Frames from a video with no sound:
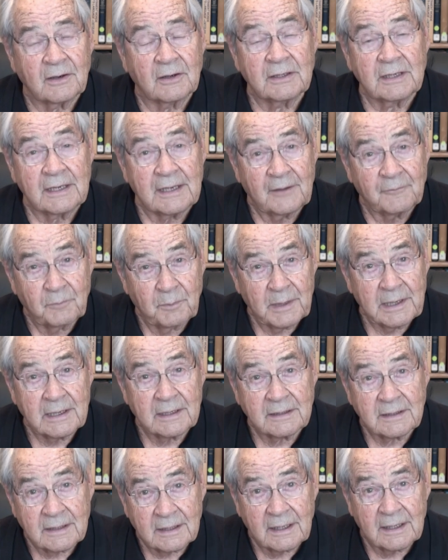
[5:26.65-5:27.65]
or you have
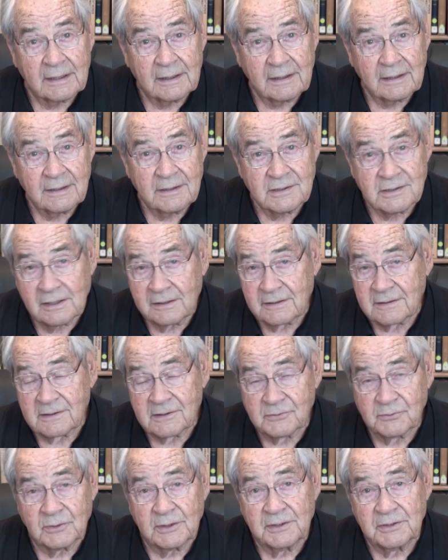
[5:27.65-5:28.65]
mankind,
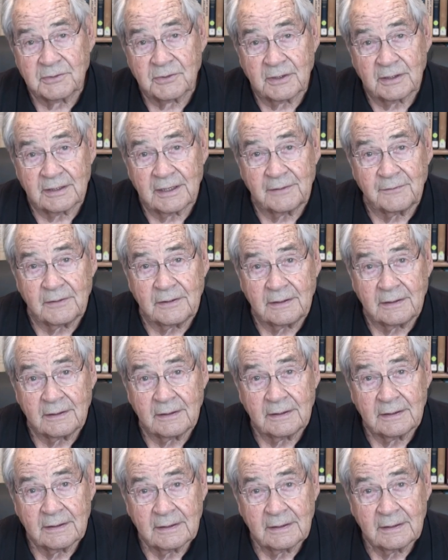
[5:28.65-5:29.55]
Genesis 1 to 11.